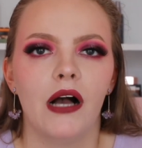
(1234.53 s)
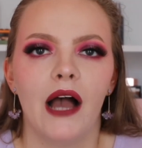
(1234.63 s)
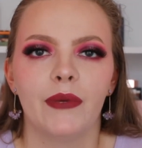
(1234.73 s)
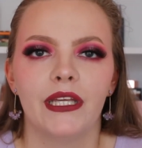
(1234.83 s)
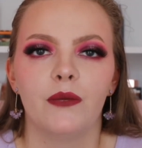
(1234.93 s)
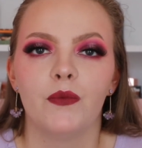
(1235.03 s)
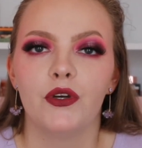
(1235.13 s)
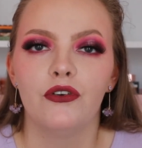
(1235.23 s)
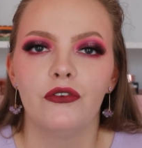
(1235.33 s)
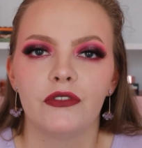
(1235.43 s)
I mean, the
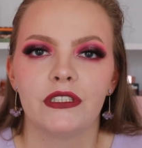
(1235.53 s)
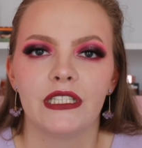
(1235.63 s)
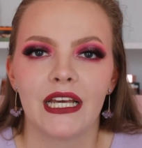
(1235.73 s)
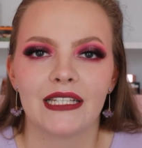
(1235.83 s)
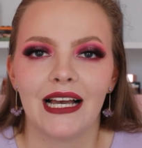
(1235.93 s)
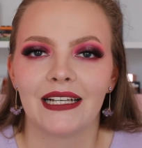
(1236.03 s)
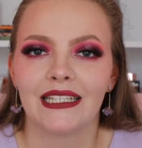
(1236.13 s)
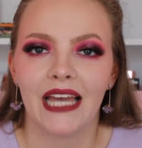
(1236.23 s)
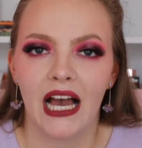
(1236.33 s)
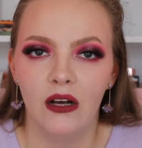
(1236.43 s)
move didn't
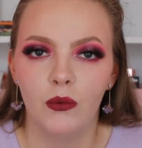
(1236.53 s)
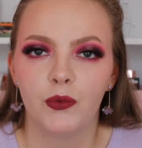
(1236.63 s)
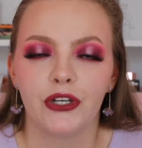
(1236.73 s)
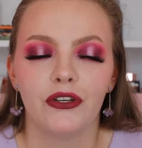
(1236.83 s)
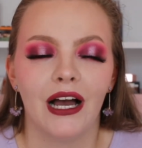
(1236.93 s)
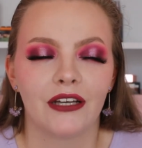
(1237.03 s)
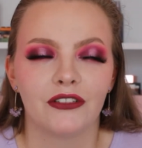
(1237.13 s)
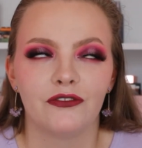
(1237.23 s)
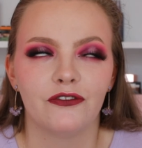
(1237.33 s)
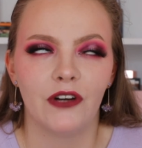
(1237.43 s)
exactly help. I
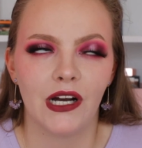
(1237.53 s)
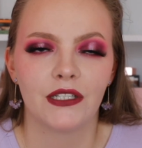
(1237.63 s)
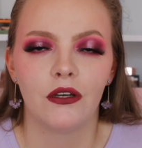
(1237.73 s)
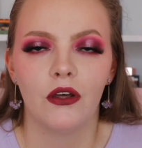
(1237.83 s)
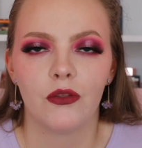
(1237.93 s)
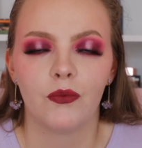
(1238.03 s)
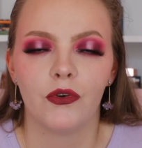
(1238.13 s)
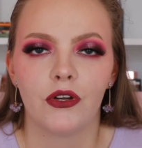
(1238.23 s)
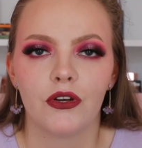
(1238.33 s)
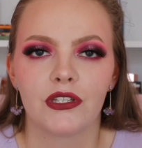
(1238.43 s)
couldn't find a lot of the
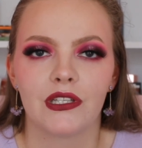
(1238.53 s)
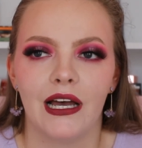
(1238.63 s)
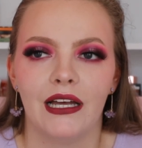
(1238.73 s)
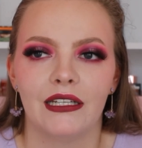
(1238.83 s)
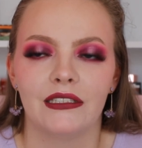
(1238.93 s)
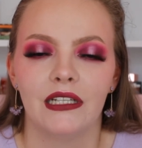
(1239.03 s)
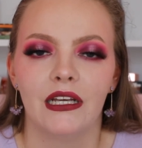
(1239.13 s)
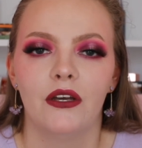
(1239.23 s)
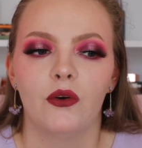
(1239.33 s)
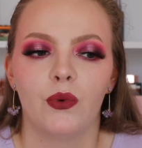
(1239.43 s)
products, and
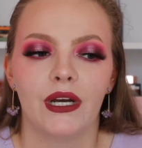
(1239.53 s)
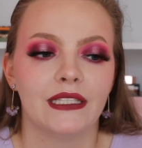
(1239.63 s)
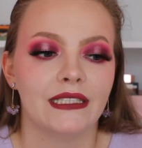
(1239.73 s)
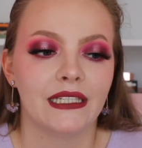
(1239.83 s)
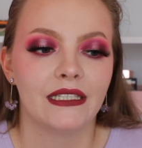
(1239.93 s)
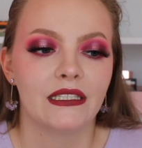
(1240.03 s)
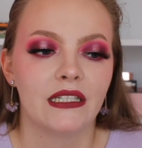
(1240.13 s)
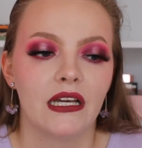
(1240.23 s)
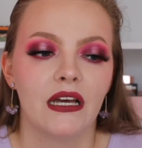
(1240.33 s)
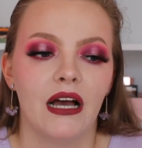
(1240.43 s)
when I did,
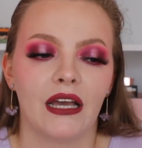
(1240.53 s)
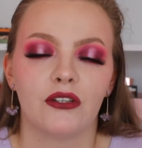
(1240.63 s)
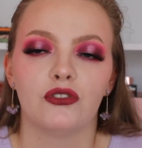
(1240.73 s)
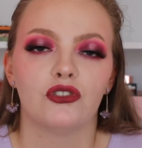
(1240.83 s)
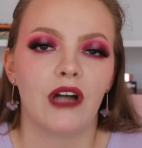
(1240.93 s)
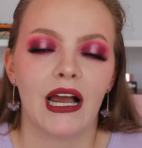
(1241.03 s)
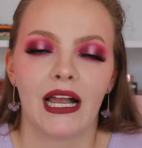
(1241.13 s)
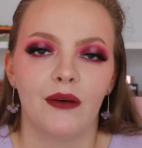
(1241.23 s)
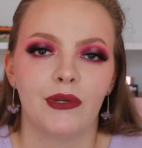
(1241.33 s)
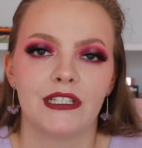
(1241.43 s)
I couldn't track
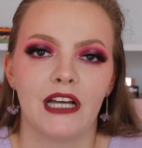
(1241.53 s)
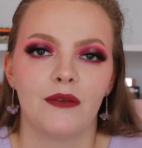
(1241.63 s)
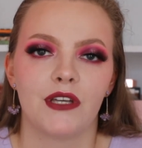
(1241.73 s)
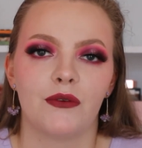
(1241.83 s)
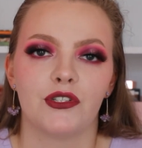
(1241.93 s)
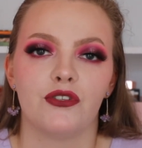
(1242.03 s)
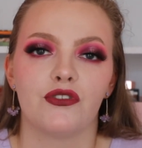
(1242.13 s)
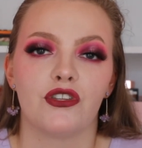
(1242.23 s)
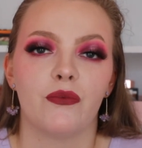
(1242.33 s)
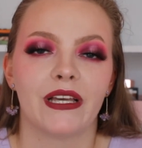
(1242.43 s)
how many times I was
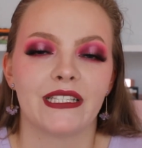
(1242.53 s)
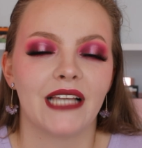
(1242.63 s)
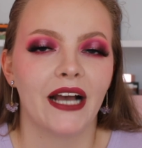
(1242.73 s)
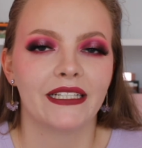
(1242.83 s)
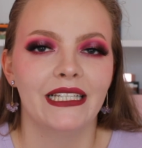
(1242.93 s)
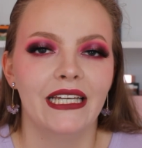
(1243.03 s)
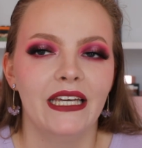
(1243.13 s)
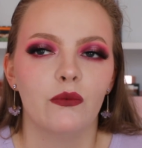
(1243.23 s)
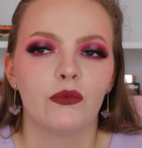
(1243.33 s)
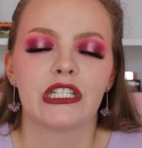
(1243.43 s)
using them
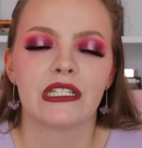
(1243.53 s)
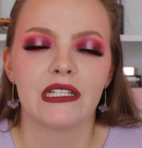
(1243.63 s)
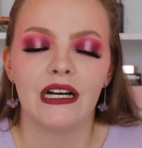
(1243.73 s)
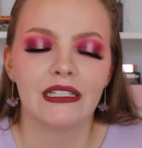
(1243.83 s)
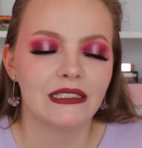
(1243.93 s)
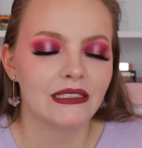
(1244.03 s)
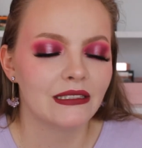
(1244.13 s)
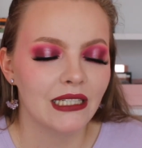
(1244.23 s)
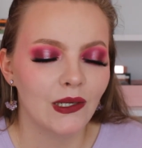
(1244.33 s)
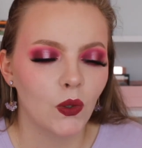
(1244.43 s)
exactly, which isn't
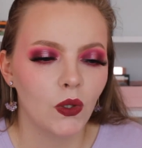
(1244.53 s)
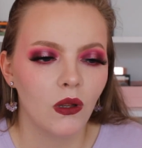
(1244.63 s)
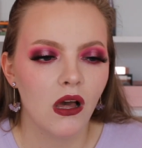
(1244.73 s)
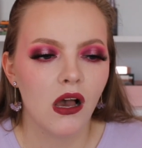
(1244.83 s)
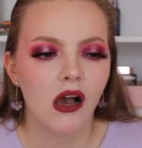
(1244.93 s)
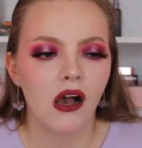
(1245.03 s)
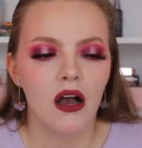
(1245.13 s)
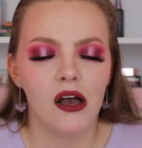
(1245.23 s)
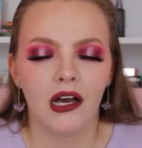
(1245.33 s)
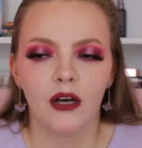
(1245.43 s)
ideal.
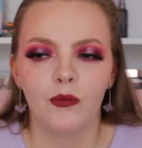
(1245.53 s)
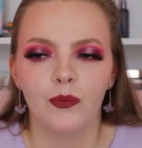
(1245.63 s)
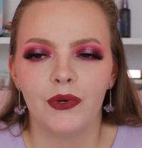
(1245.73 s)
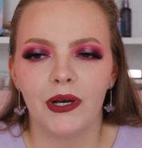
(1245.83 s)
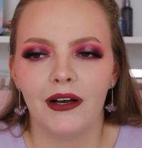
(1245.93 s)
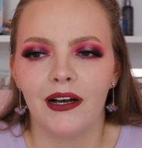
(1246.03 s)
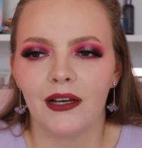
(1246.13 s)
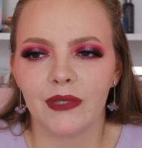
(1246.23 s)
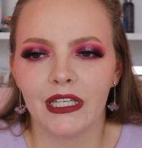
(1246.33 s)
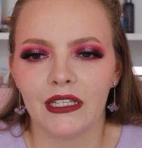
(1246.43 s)
But
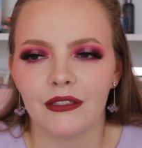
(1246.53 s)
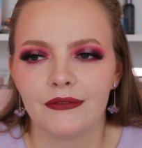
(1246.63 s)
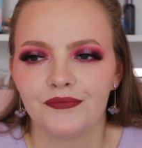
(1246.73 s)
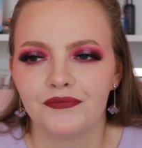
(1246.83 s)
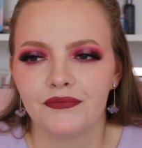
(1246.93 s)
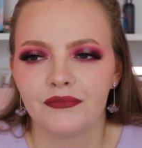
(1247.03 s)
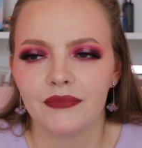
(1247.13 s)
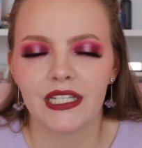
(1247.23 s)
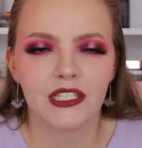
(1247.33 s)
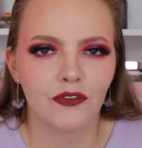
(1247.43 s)
I mean,
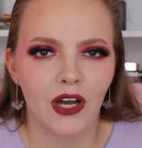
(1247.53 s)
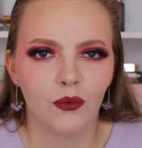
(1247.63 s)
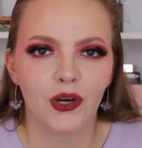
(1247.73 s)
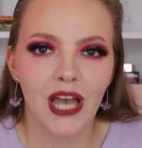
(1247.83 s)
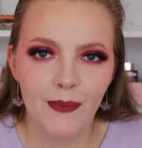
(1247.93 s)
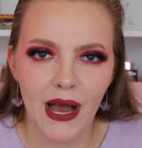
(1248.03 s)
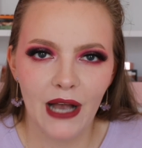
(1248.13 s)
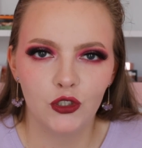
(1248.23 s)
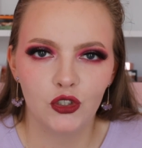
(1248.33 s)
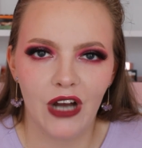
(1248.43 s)
it's fine. We'll get
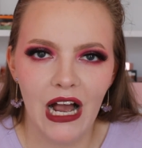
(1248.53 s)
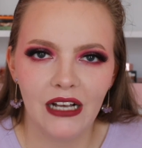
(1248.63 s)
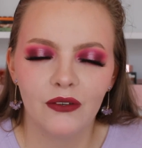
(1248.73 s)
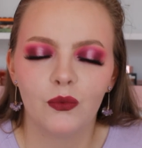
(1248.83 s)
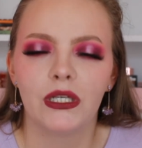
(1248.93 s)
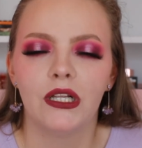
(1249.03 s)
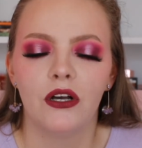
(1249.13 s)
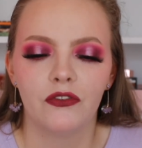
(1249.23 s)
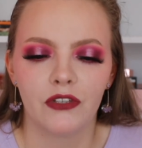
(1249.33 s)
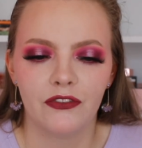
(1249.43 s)
back on track. We'll
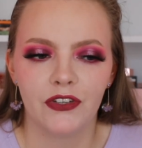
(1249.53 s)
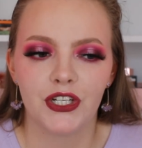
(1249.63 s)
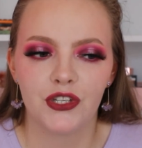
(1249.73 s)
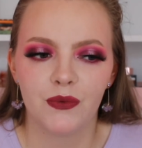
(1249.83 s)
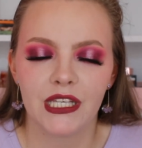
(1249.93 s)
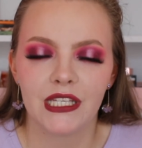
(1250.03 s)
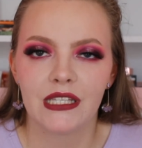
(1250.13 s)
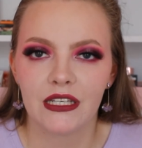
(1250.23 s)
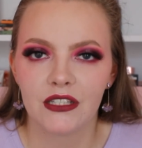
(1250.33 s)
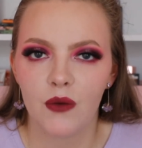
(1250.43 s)
hopefully finish some of these
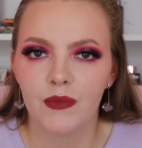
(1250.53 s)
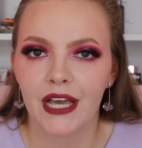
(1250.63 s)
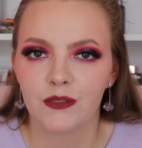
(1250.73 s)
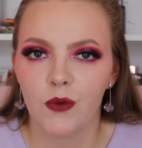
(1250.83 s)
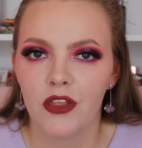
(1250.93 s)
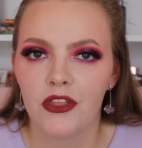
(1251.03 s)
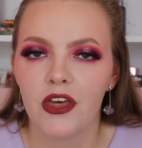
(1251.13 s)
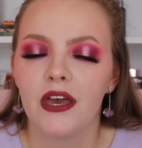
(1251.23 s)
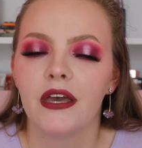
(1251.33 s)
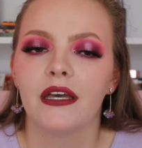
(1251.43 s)
things up next month.
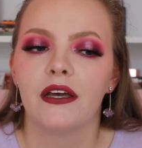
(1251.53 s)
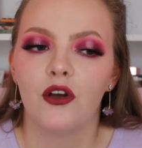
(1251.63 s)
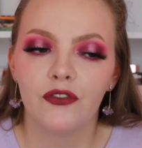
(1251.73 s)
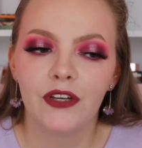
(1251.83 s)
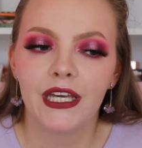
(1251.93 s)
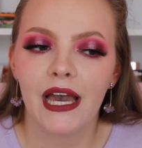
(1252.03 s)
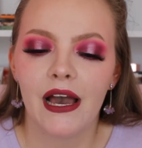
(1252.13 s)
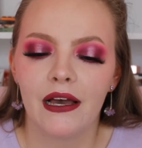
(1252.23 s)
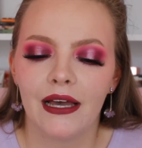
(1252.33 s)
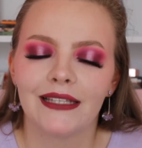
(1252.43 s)
Hopefully
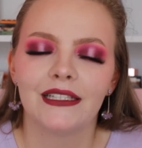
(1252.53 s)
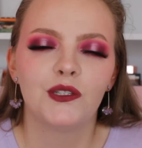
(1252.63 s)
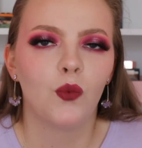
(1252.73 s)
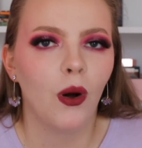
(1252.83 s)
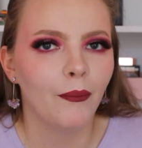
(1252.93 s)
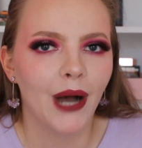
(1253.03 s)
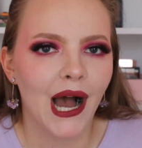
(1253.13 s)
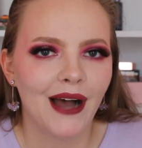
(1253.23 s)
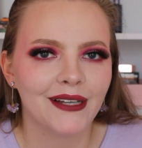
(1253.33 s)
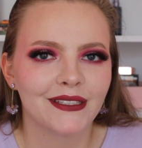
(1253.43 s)
get at least one
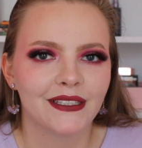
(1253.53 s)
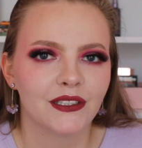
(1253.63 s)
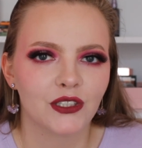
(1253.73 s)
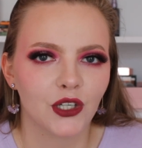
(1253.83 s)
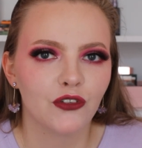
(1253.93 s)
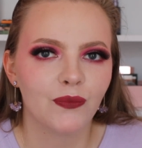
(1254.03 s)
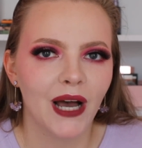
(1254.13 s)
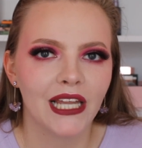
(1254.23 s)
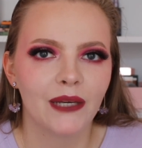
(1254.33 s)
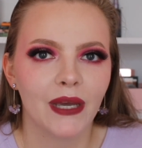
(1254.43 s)
pan in the Soph
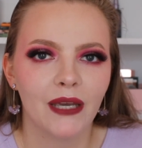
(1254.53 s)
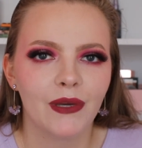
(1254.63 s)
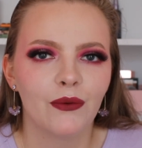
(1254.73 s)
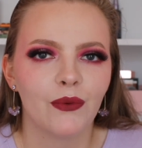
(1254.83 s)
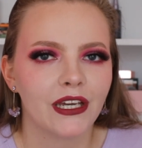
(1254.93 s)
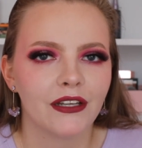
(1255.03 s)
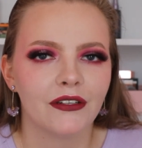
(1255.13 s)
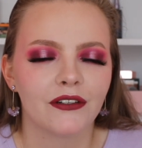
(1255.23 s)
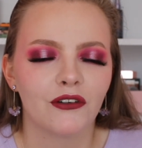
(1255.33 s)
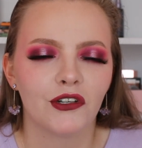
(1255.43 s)
palette, maybe. We
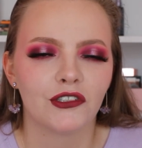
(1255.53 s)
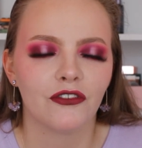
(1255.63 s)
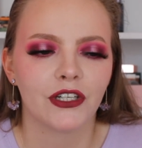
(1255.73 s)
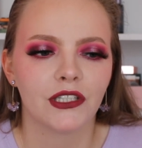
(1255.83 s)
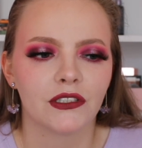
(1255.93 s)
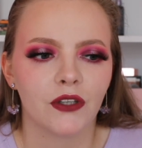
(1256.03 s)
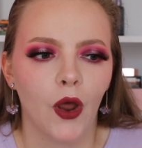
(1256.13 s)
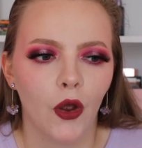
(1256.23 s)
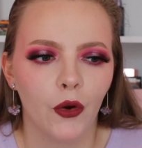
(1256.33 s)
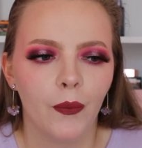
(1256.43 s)
can cross our fingers and
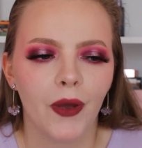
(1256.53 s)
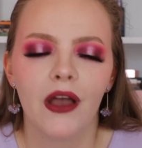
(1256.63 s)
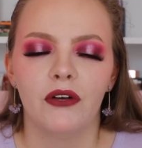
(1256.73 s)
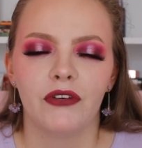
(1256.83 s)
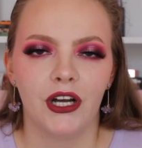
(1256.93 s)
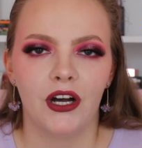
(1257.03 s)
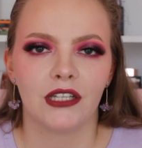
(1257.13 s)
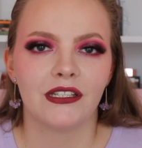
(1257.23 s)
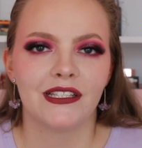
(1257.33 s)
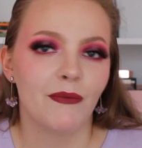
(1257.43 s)
hope. But
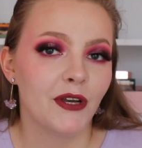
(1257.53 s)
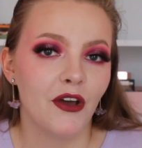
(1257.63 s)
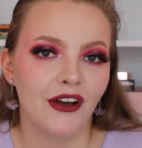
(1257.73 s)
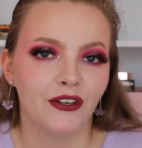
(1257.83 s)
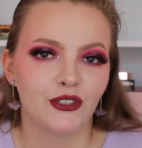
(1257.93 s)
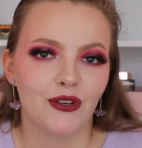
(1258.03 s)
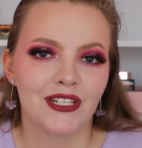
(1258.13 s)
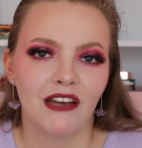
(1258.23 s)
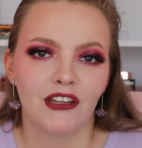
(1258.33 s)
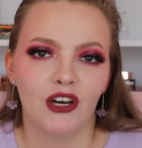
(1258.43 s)
regardless, let me know how you're doing
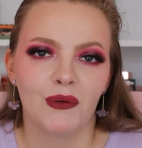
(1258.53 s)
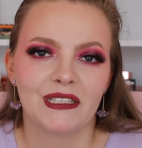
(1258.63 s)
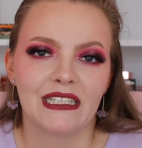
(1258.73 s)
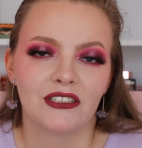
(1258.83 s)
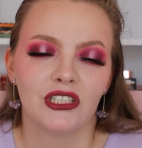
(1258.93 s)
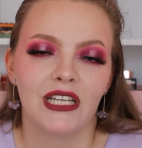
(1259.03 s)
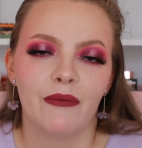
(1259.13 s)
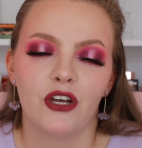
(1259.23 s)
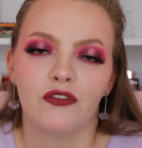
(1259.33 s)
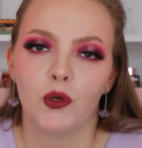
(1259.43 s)
down in the comment section. Let
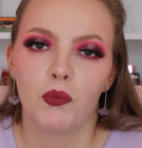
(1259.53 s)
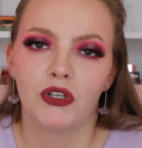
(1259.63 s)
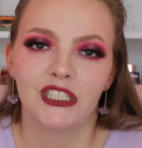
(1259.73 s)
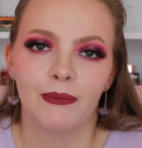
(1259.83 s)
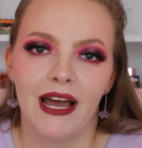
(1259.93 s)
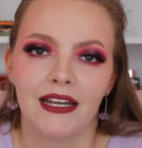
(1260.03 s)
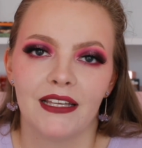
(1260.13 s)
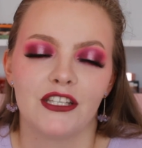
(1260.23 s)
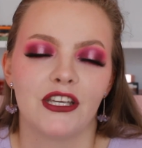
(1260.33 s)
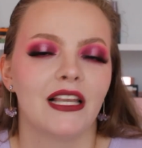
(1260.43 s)
me know if you're project panning
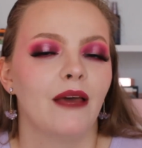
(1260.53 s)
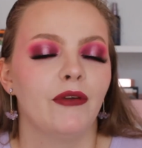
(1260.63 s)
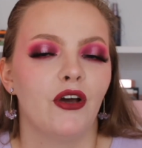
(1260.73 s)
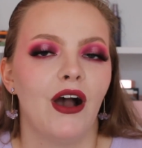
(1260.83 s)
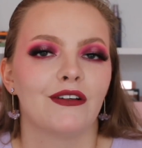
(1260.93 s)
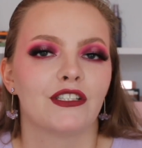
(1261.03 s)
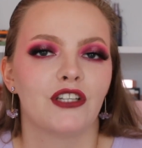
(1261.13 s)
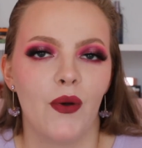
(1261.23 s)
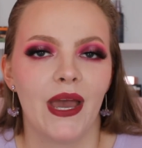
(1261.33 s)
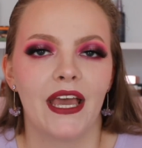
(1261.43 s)
this year. Let me know how it's
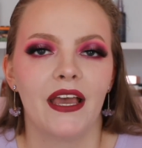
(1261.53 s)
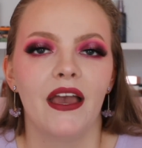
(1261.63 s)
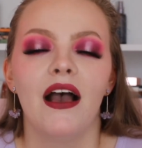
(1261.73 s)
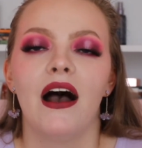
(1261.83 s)
going.